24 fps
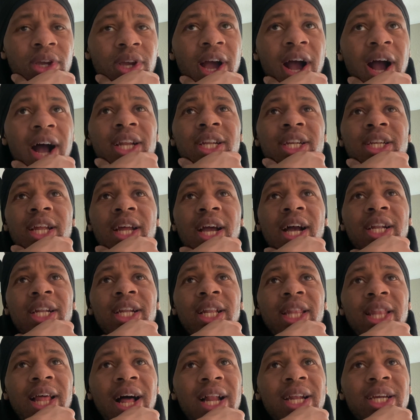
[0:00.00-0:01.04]
I done had a
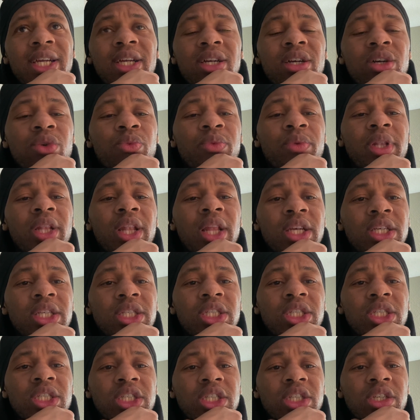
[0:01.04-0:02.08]
lot of good
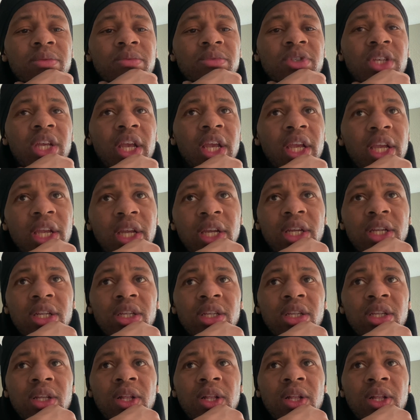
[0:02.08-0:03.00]
relationships end